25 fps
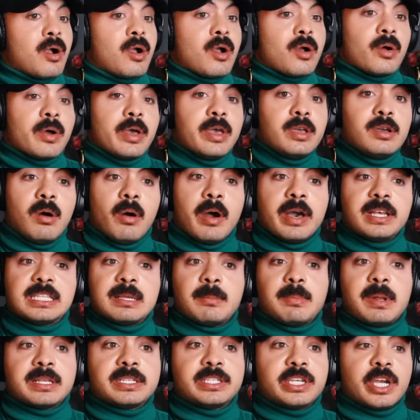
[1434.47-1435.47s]
Girl, he gonna end
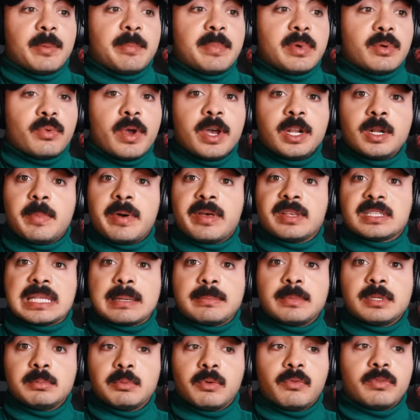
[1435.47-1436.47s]
up like Jeremy Renner by the
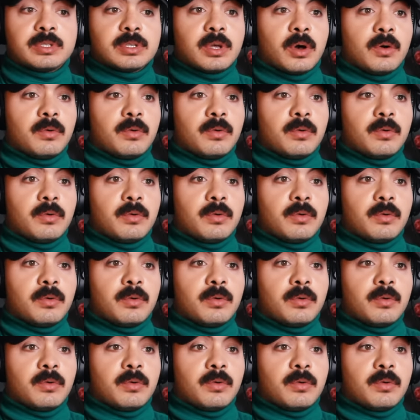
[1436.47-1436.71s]
time this movie's